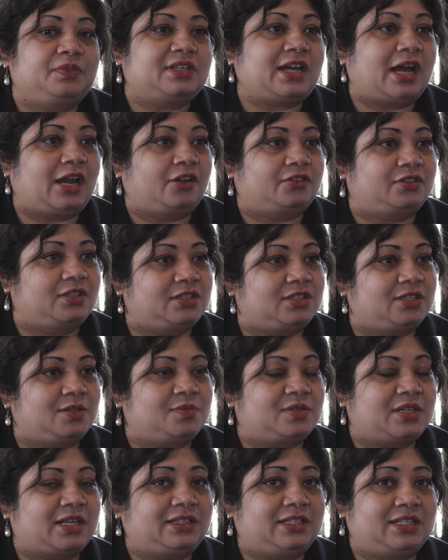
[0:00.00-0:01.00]
dialogue
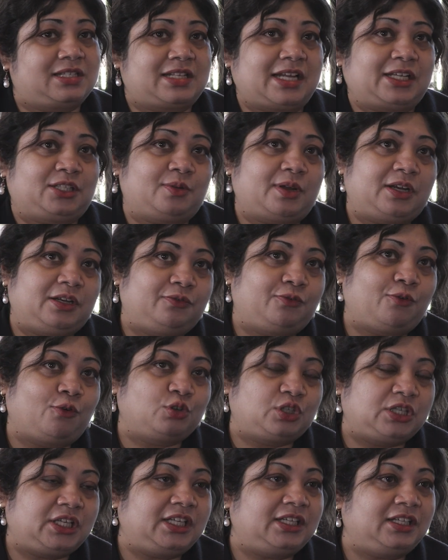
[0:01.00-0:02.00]
systems and this is like
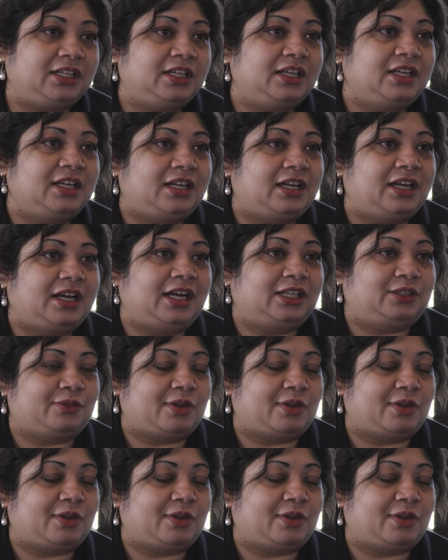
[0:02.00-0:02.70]
2014 uh,